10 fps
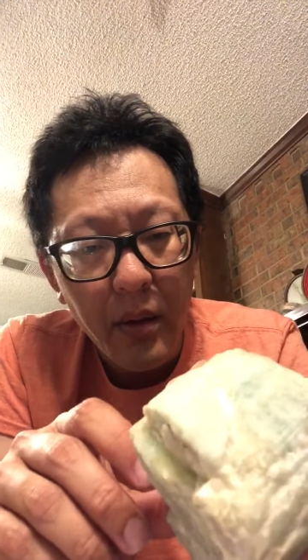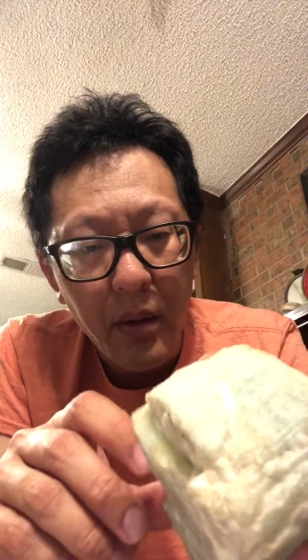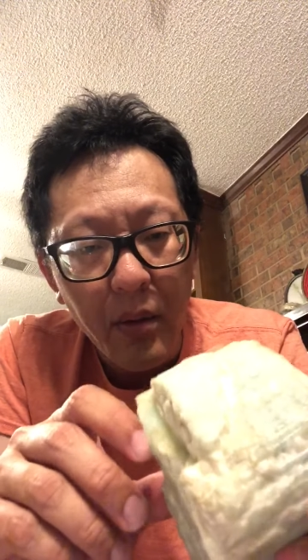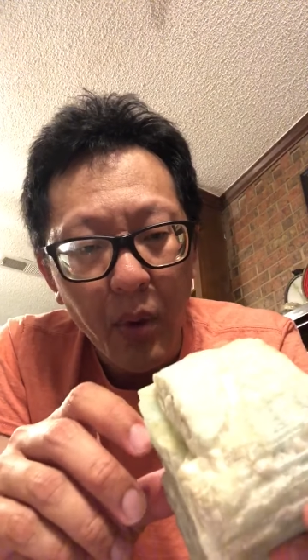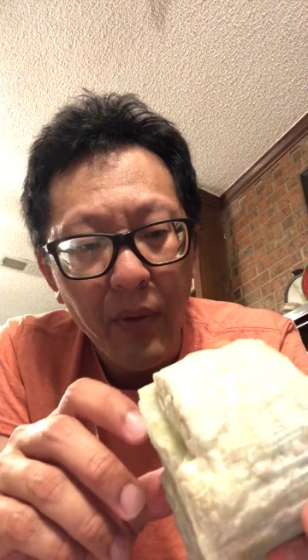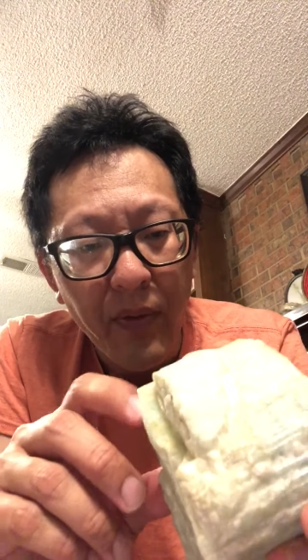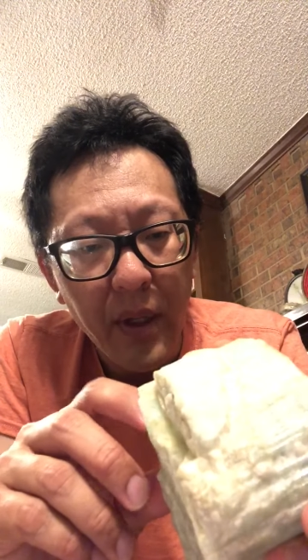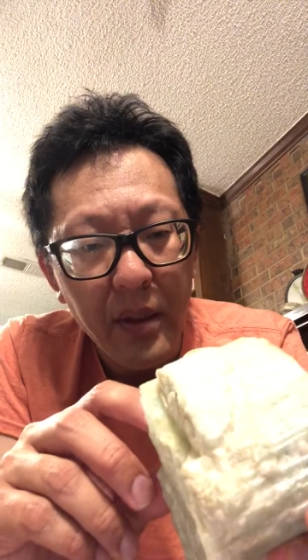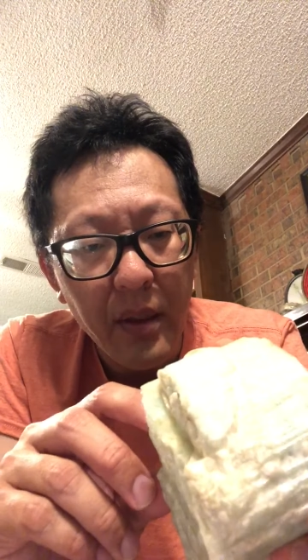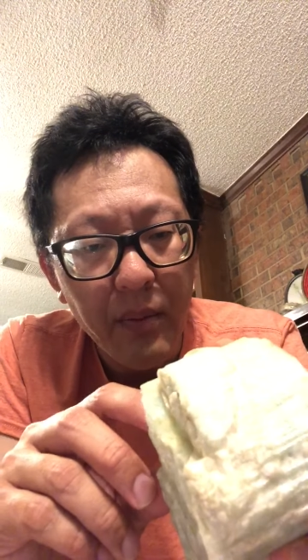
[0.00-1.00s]
You won't
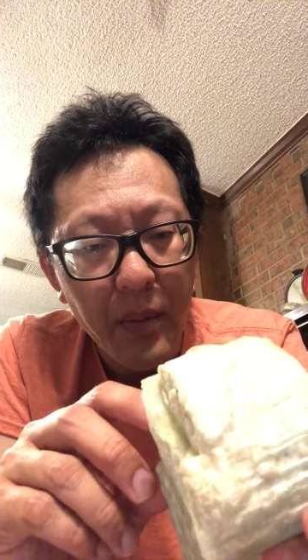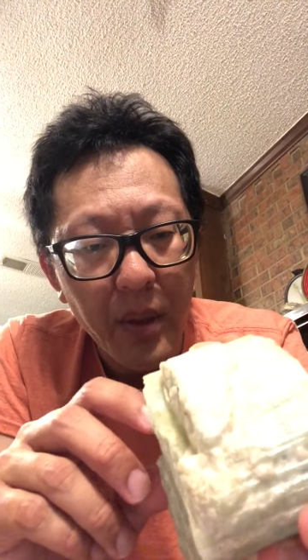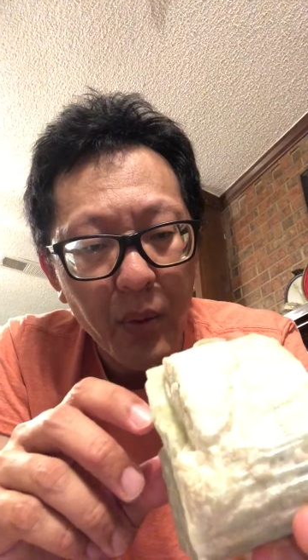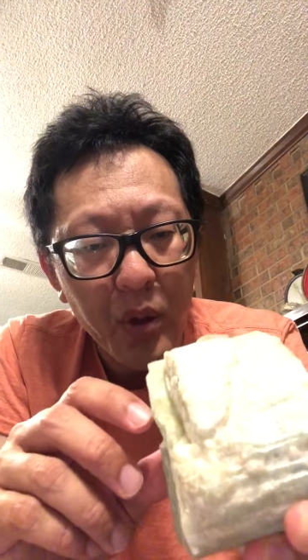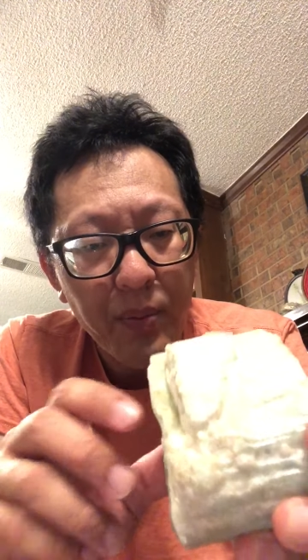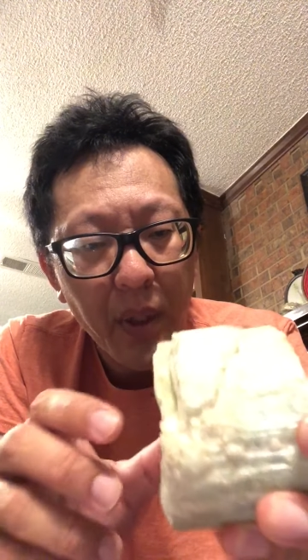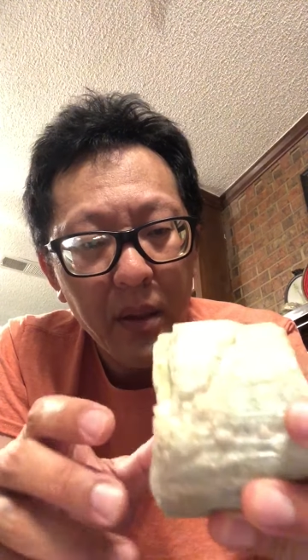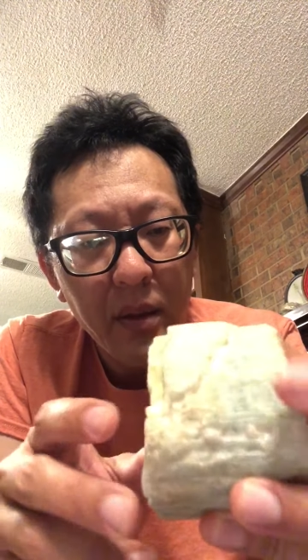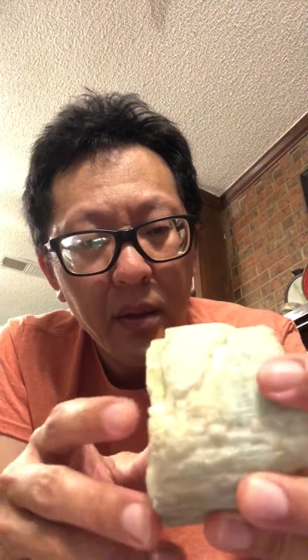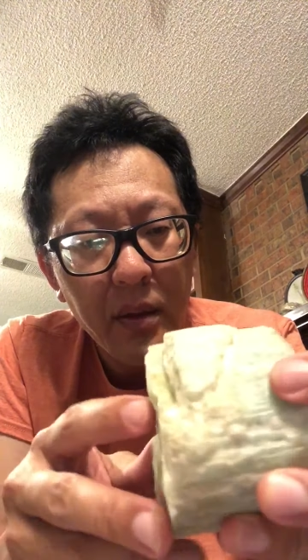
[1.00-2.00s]
find it in most
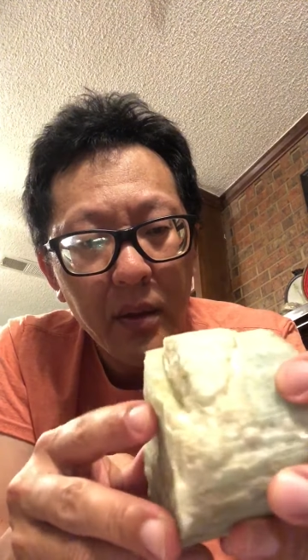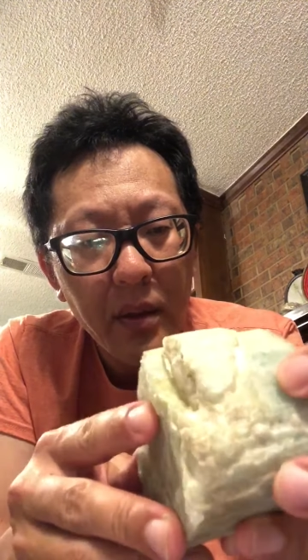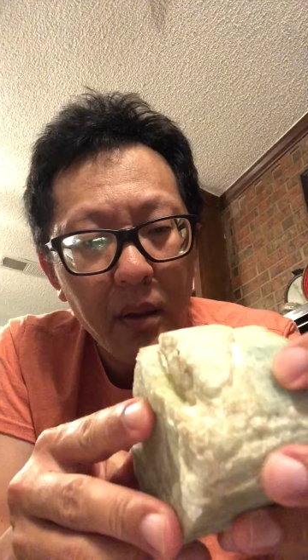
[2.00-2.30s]
places.